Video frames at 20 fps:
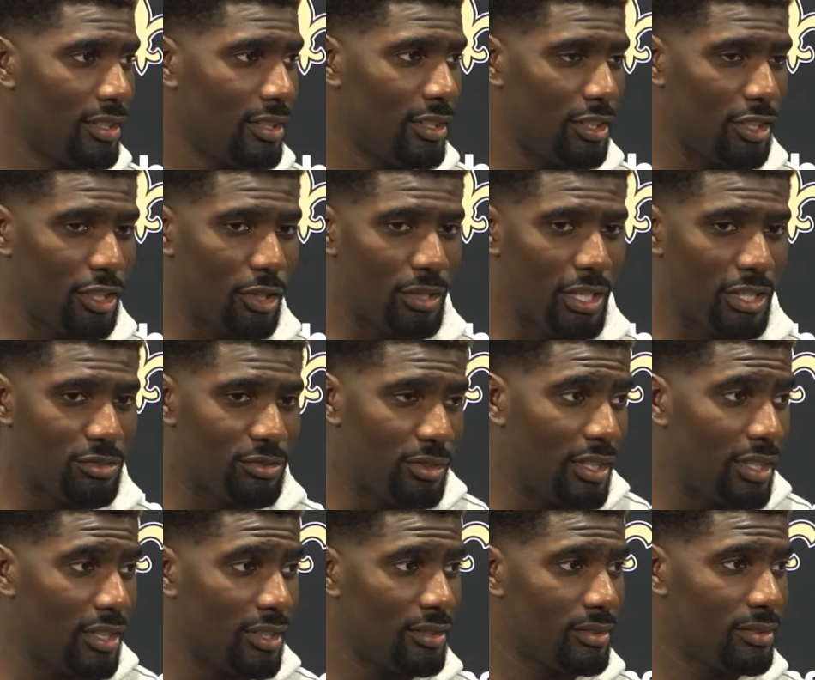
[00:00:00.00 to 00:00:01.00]
you know,
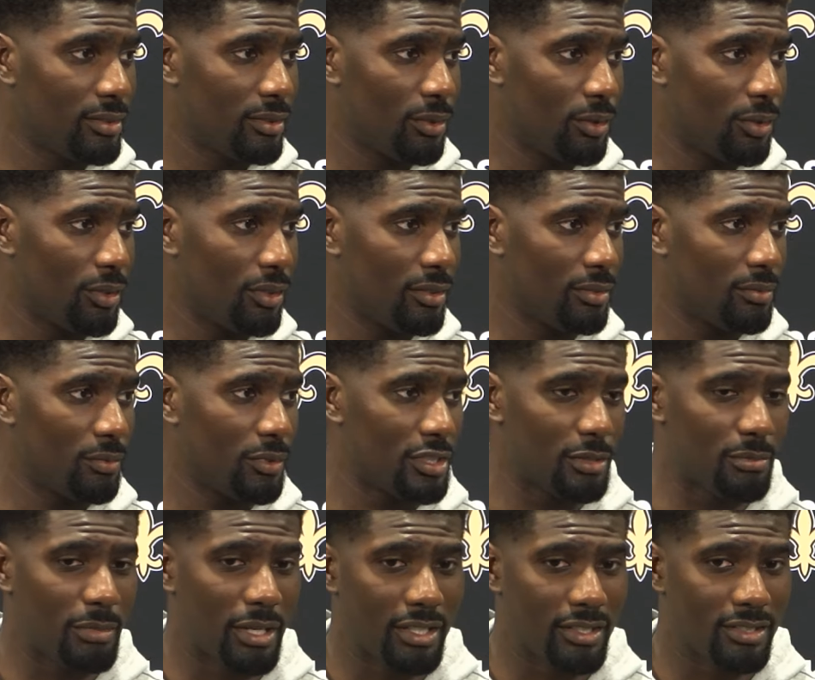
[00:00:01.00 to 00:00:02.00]
yesterday or what
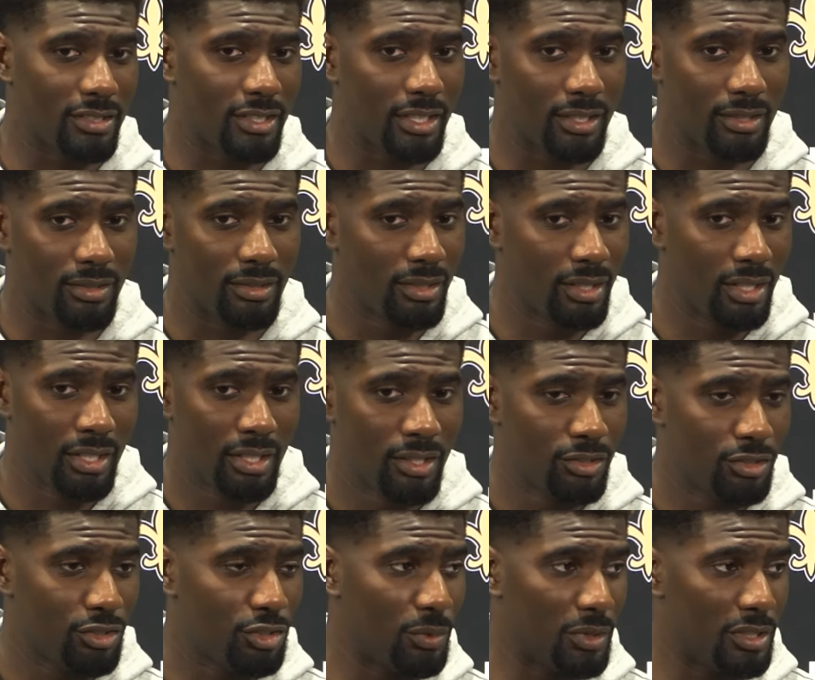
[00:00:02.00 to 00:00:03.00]
somebody said
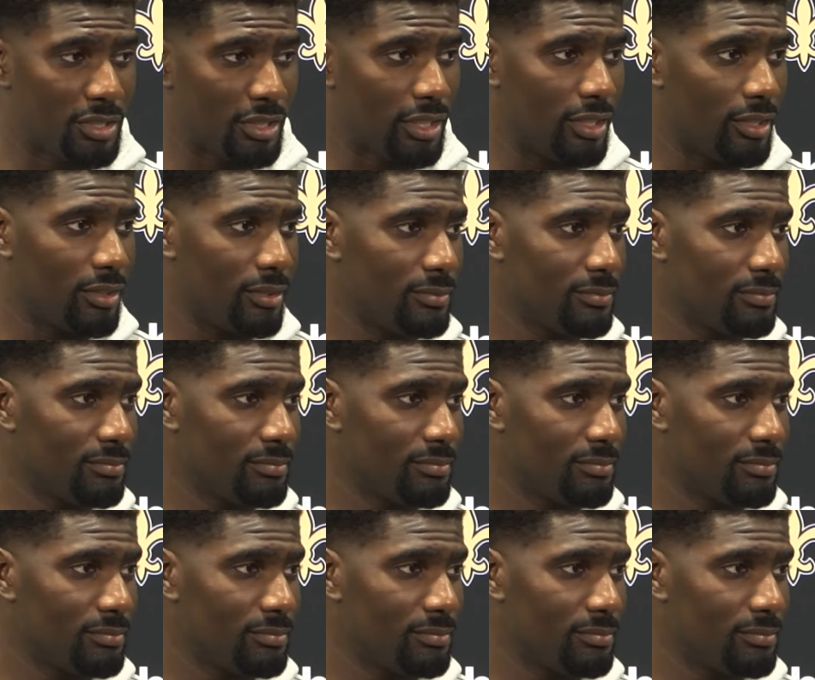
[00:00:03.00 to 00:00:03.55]
2 weeks ago